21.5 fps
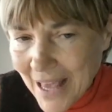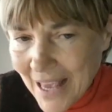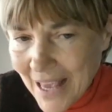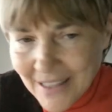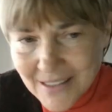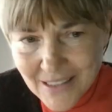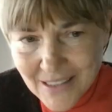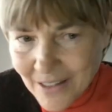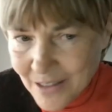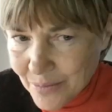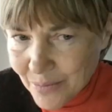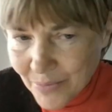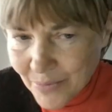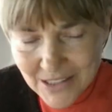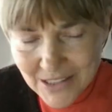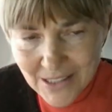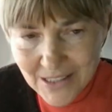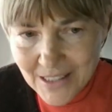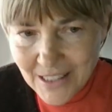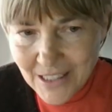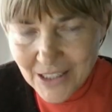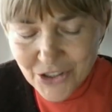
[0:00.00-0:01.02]
Excellent
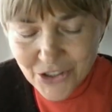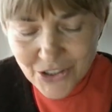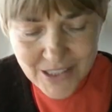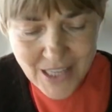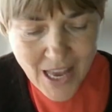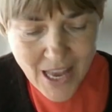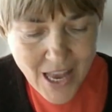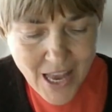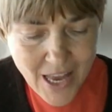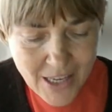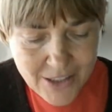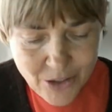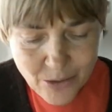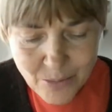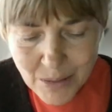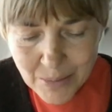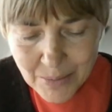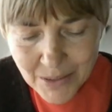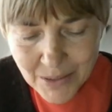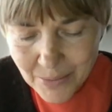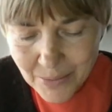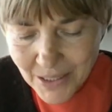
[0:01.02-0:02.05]
presentations. So
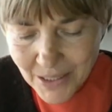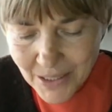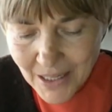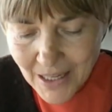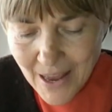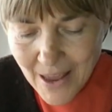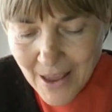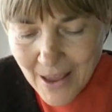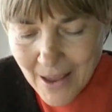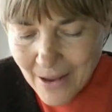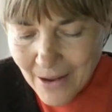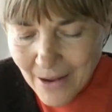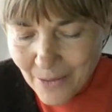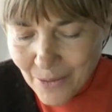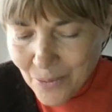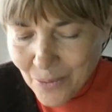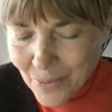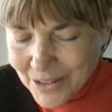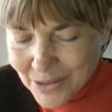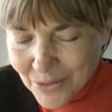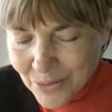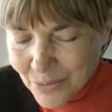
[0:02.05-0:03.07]
maybe, Gabriela,
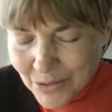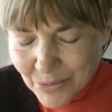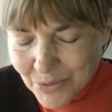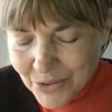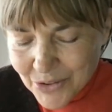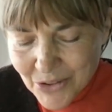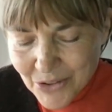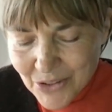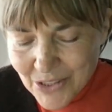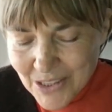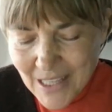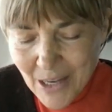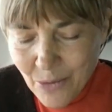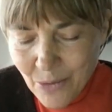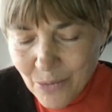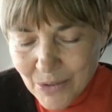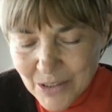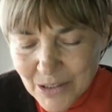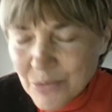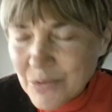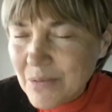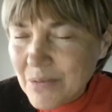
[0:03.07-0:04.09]
what would you say?
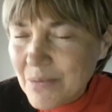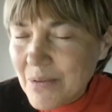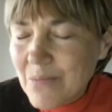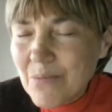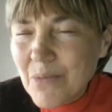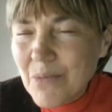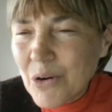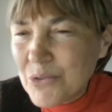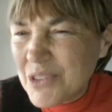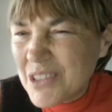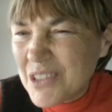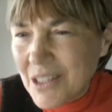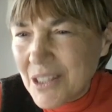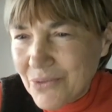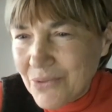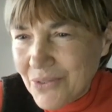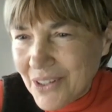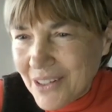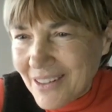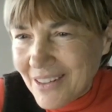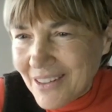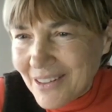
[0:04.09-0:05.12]
What would be most
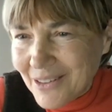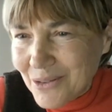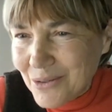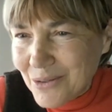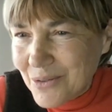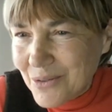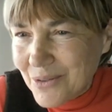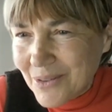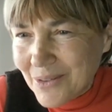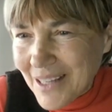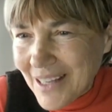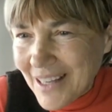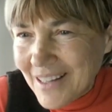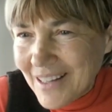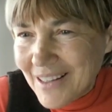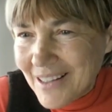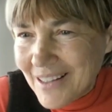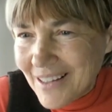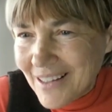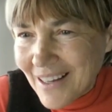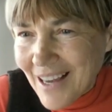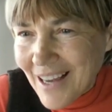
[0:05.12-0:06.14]
difficult
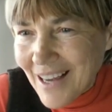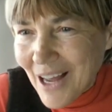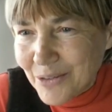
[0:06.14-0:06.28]
in the